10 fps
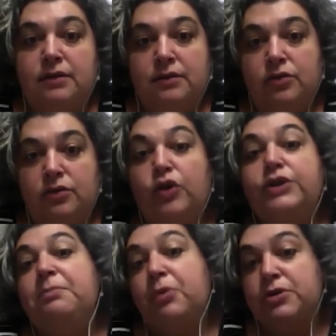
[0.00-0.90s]
not
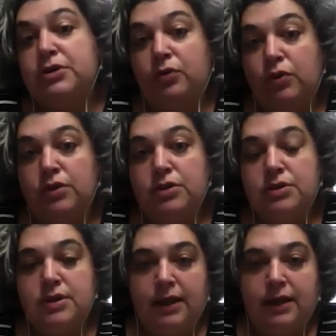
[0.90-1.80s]
in-person
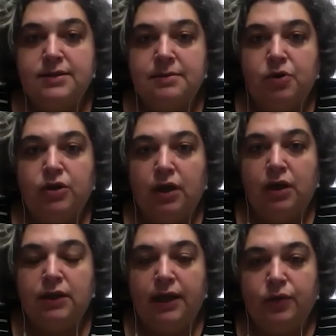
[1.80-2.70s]
orders. I had some
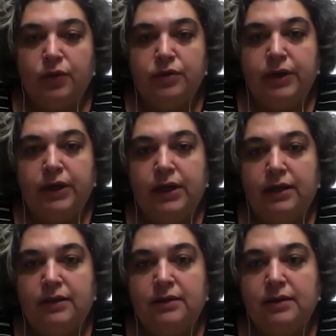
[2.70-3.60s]
online ordering,
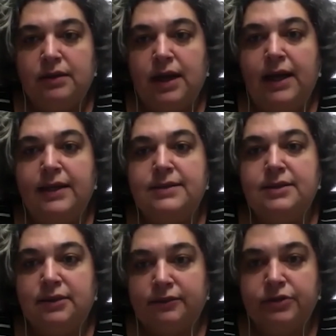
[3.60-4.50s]
and I
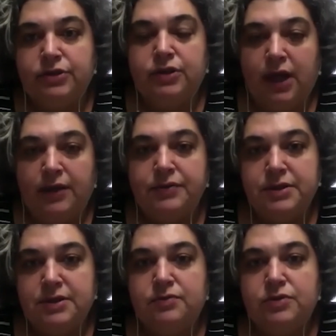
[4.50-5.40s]
delivered to the
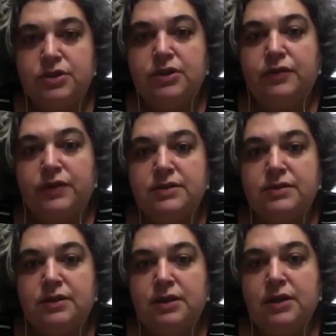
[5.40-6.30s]
houses, which
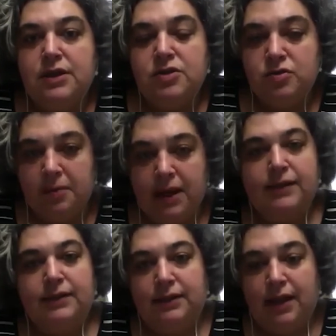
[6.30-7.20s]
increased
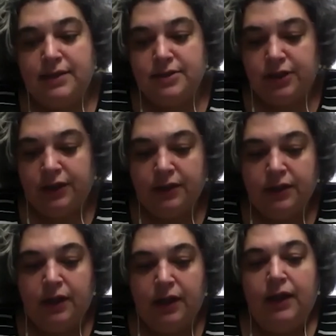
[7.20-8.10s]
dramatically last year.
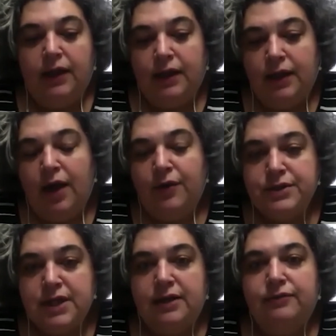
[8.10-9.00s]
And now
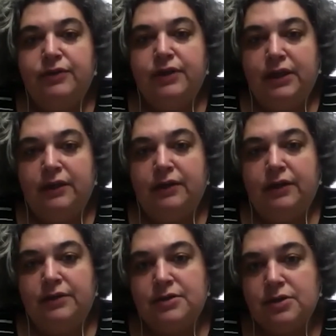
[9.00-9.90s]
it's kind of
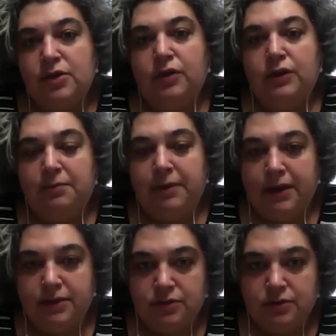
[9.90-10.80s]
gearing slowly
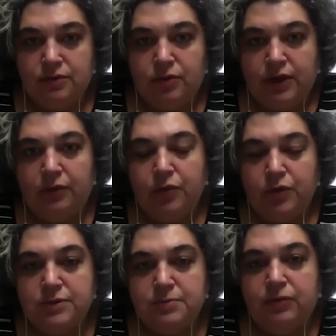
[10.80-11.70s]
back to where it
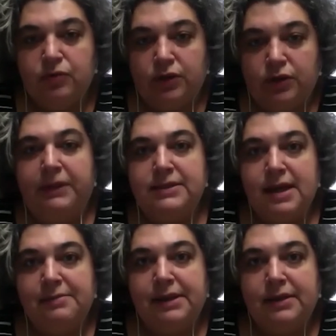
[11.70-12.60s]
was before the
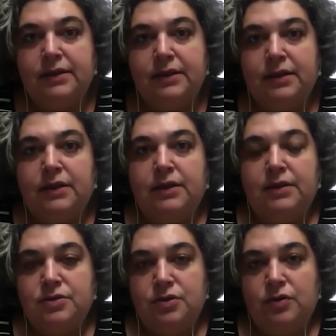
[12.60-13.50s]
pandemic.
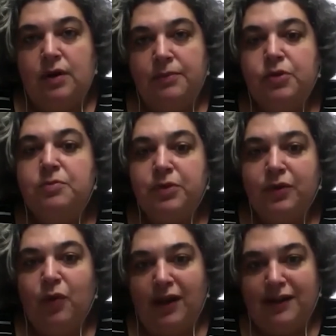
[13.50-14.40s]
So I'm doing pretty
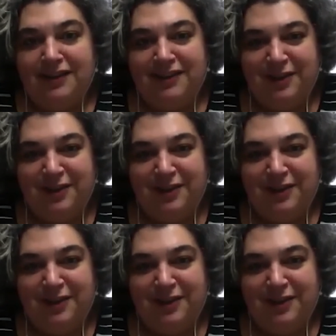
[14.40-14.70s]
well.